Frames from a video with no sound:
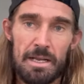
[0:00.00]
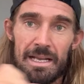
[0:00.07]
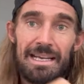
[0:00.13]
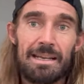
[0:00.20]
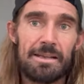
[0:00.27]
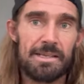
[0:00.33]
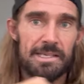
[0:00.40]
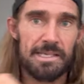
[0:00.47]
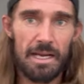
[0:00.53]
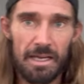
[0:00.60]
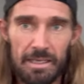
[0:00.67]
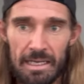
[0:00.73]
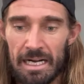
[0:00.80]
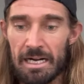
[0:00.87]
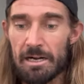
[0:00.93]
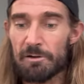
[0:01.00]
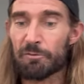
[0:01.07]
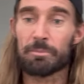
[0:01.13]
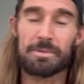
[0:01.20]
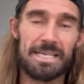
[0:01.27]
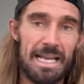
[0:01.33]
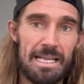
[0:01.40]
And in the second half,
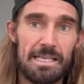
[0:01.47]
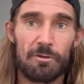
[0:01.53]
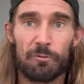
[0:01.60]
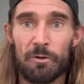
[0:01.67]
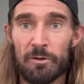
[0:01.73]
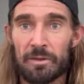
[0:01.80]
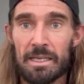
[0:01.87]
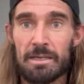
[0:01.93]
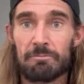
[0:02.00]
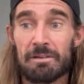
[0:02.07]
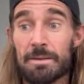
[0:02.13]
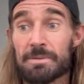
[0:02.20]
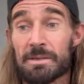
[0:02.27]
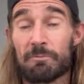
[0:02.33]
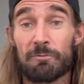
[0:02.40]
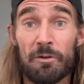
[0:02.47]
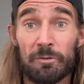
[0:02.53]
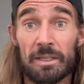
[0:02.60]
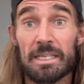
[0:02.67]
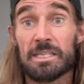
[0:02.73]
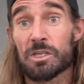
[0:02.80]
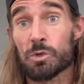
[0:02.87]
from 10 to 15 reps and
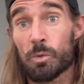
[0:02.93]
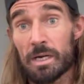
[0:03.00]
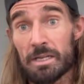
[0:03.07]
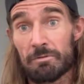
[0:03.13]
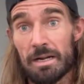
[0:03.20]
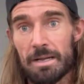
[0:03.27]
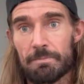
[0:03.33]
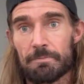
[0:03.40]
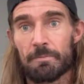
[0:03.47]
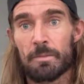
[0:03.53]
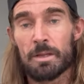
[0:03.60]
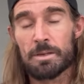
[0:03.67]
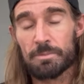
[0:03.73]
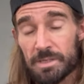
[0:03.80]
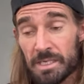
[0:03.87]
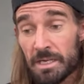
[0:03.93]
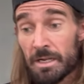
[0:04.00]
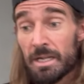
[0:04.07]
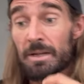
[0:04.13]
15 to 20 reps,